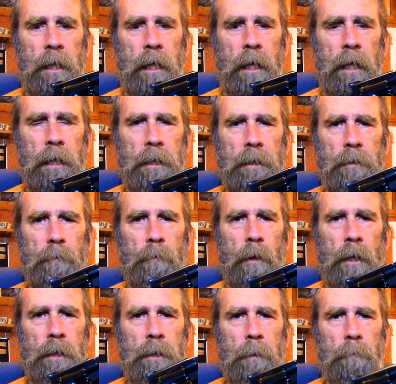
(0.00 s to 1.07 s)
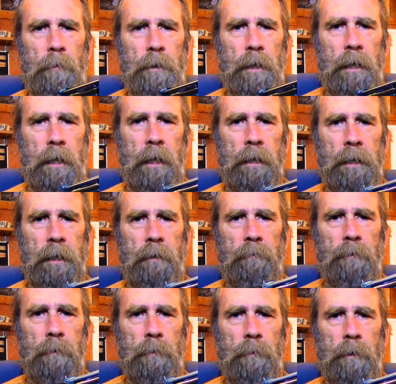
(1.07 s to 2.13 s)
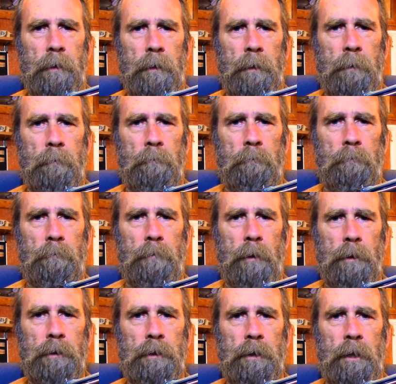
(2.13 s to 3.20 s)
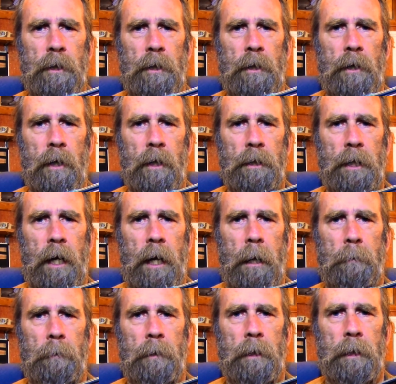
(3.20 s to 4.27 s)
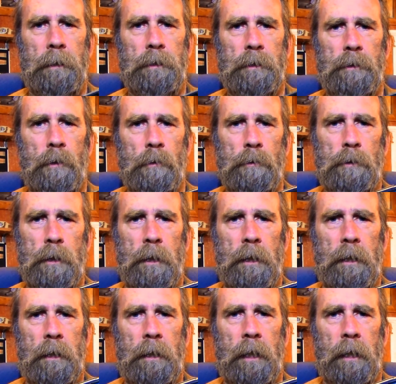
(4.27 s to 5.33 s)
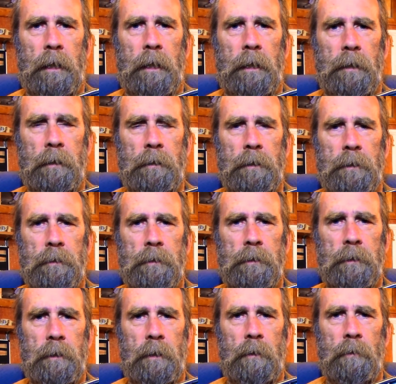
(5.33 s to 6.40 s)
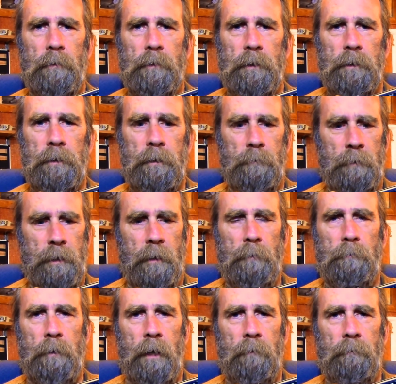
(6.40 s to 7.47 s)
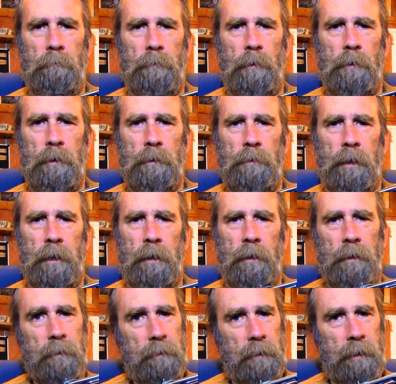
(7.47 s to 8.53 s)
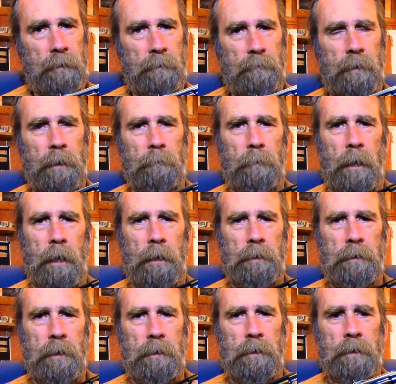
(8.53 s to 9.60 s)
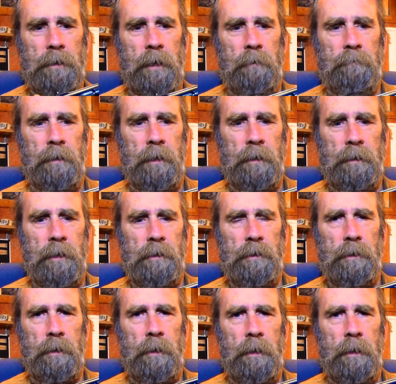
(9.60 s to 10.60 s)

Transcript: and you'll wind up with a gun that if you push on the hammer, it just goes click, it just closes without having pulled the trigger. That's really bad. That's a safety condition.